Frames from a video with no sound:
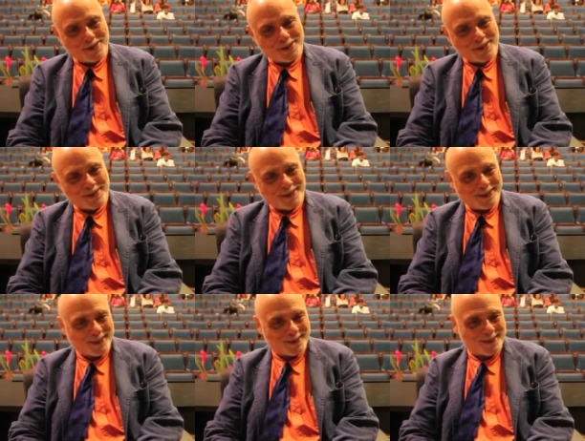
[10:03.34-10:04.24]
or 60
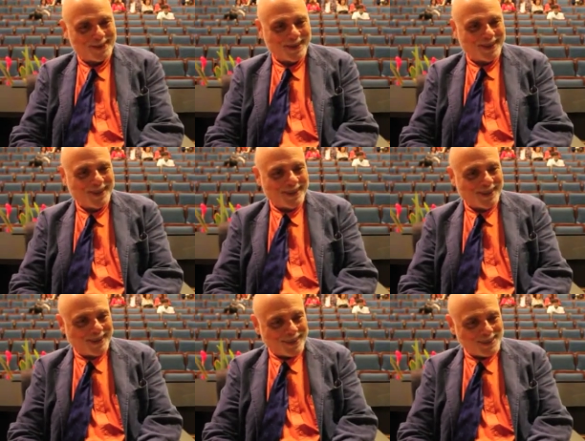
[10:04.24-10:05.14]
years,
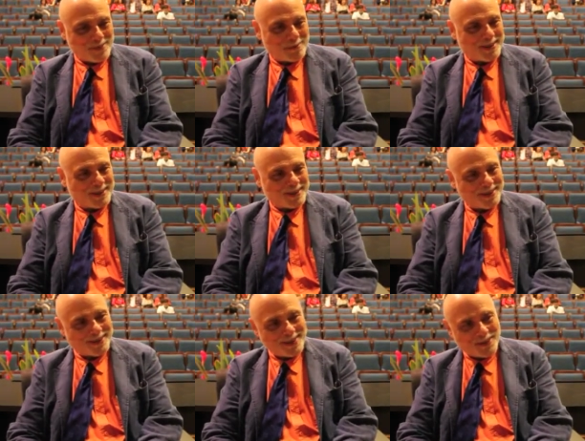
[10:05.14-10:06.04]
is to begin
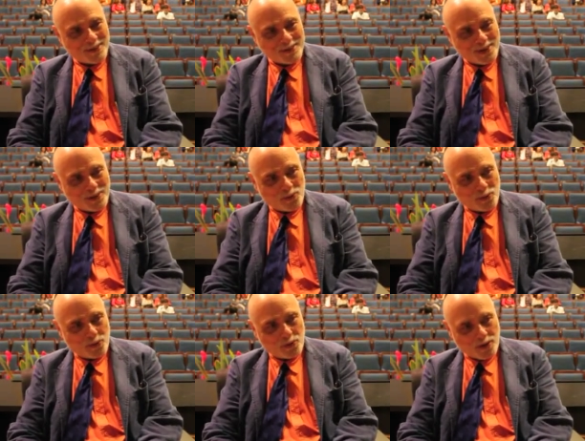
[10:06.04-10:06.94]
to understand
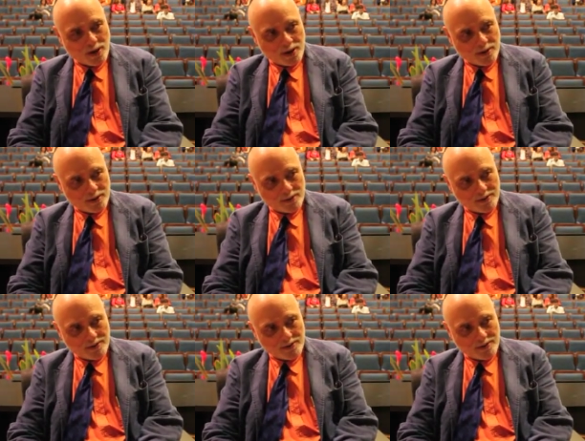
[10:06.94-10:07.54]
who you are,